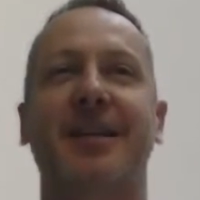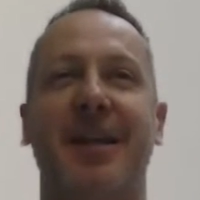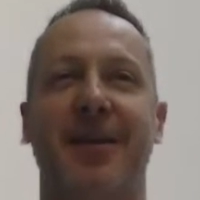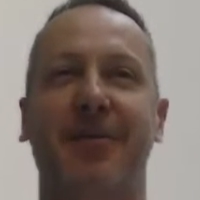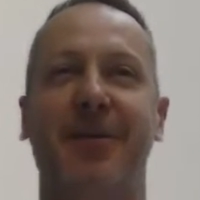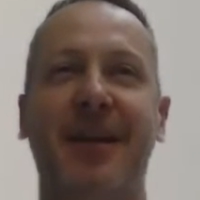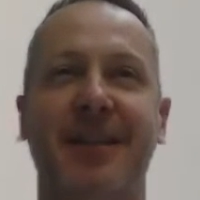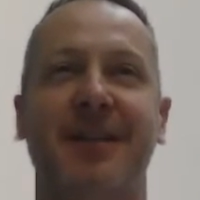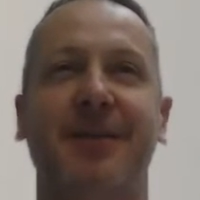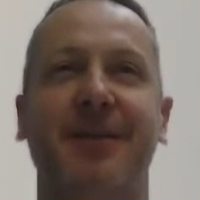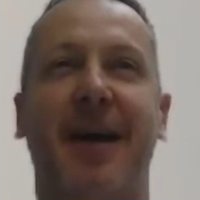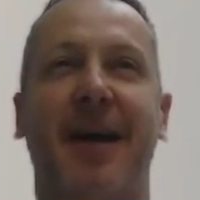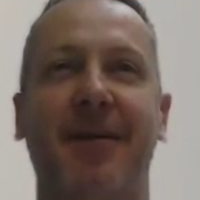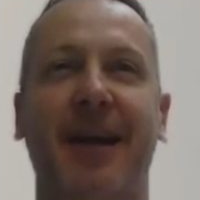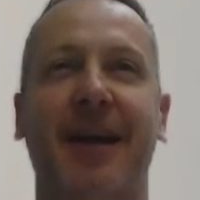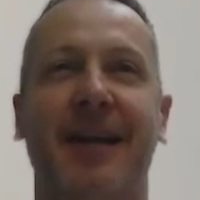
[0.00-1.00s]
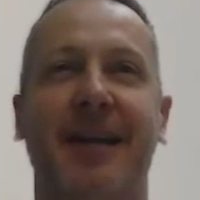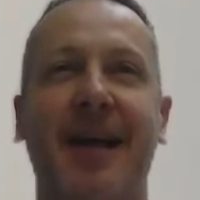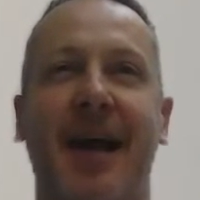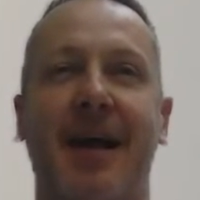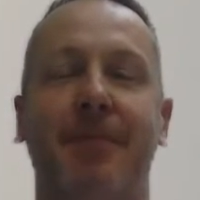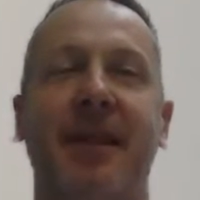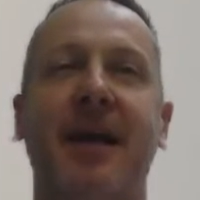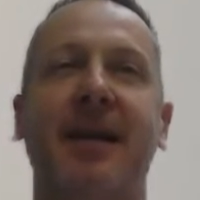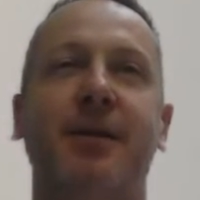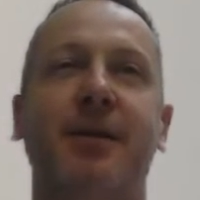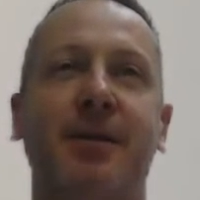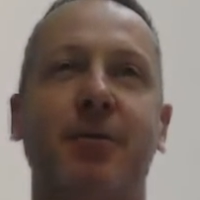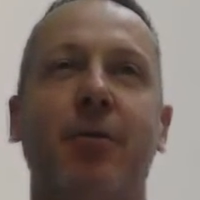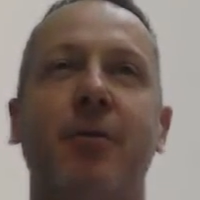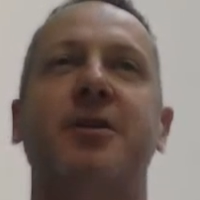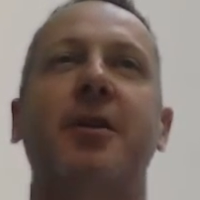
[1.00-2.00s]
the reasons for having it done, but that
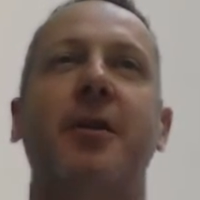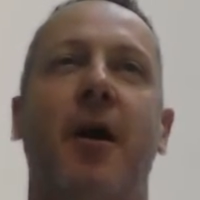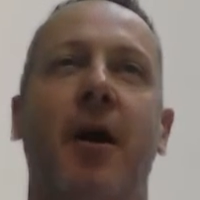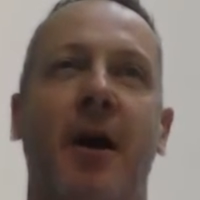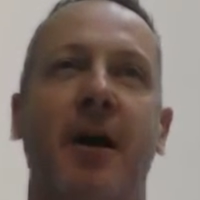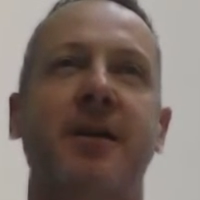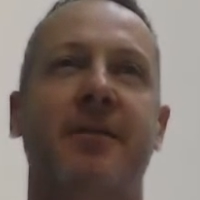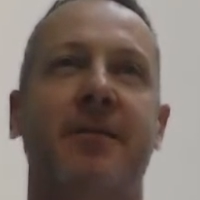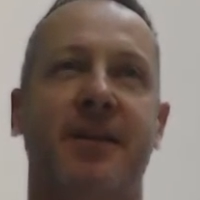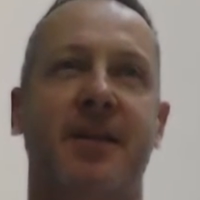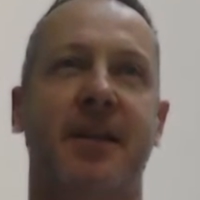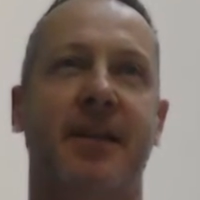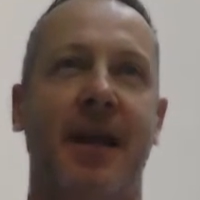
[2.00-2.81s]
talks to the heart of this.